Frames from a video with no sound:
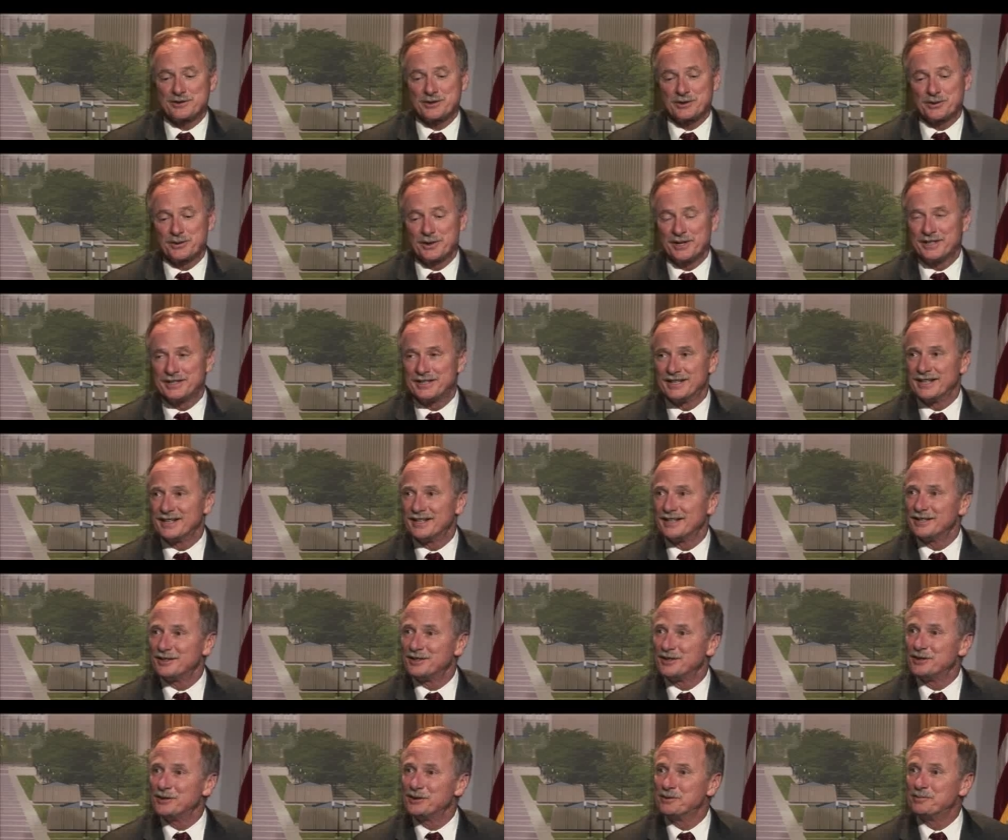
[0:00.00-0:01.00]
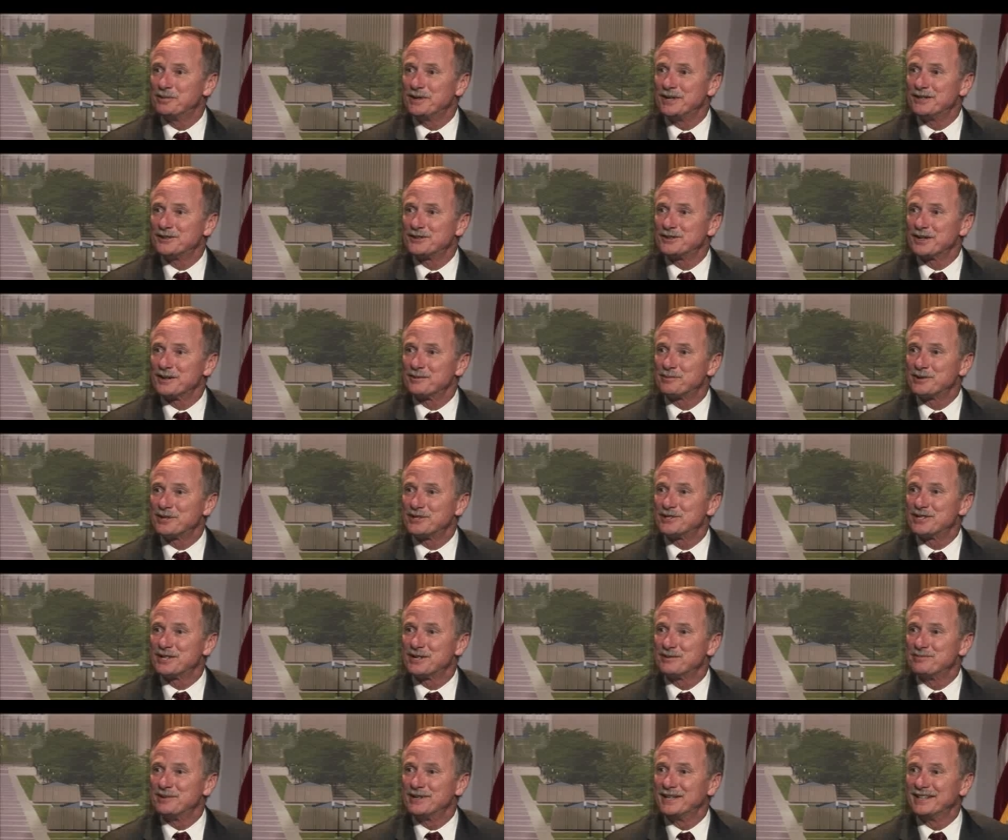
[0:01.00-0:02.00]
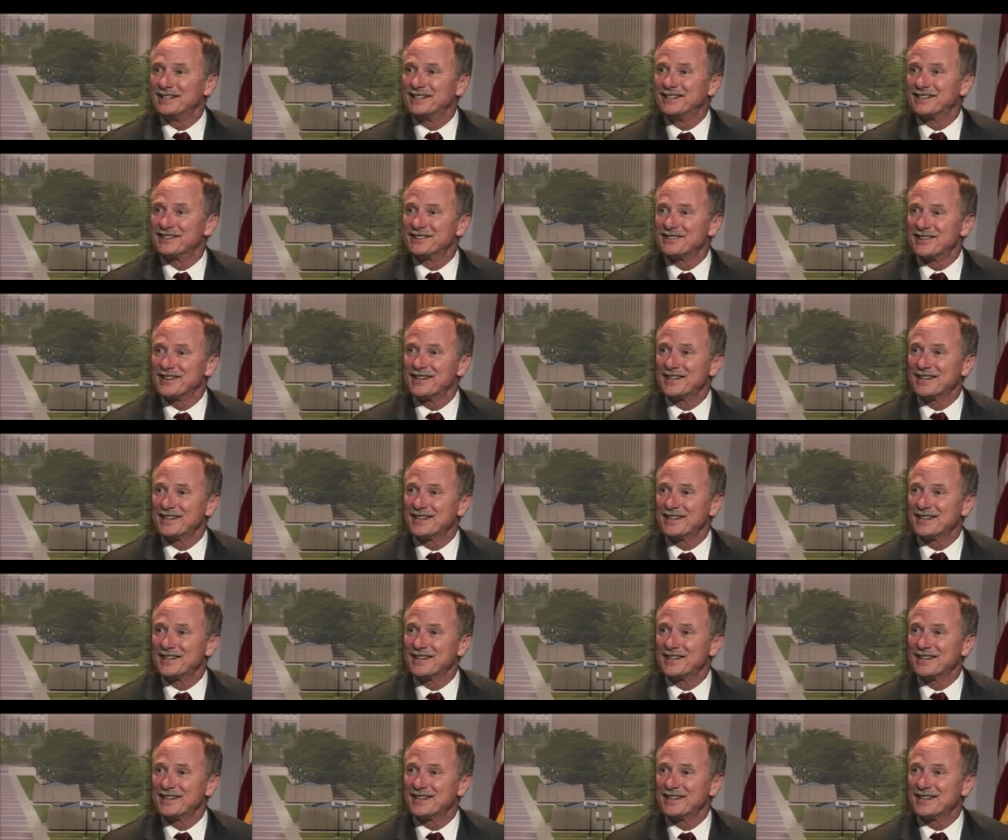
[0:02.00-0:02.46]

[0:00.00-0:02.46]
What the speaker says: a great day in the UP, so I appreciate being here. Thanks.